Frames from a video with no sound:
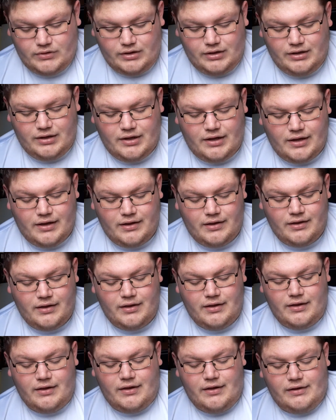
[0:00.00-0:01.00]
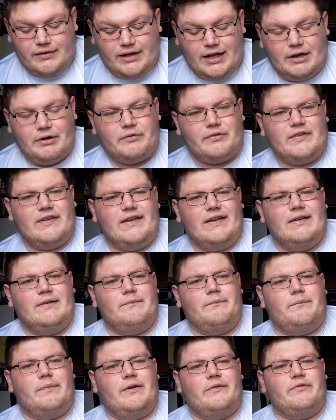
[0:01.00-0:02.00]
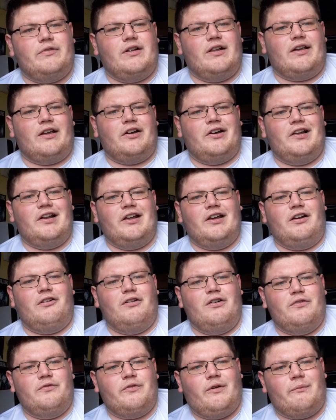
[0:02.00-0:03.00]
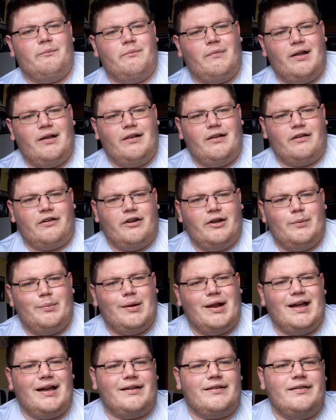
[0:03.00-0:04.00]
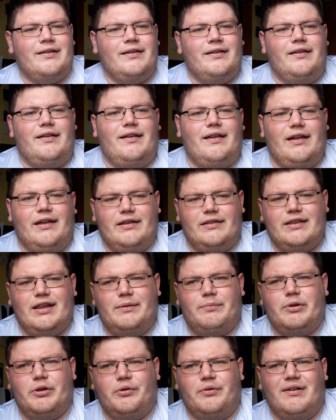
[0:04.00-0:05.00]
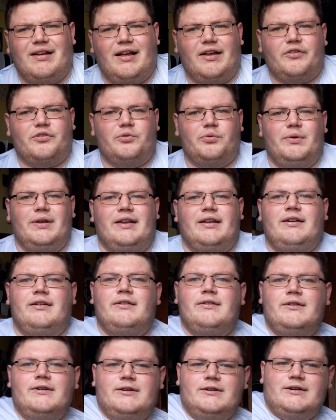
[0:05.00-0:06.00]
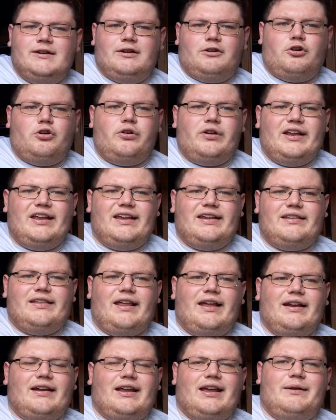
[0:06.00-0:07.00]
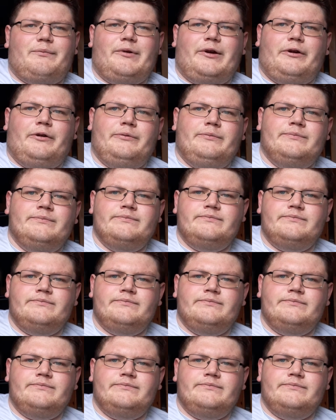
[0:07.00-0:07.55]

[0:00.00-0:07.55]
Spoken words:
Then there was a bit of a highlight of Malachi Black debuting last week. Cody then came out.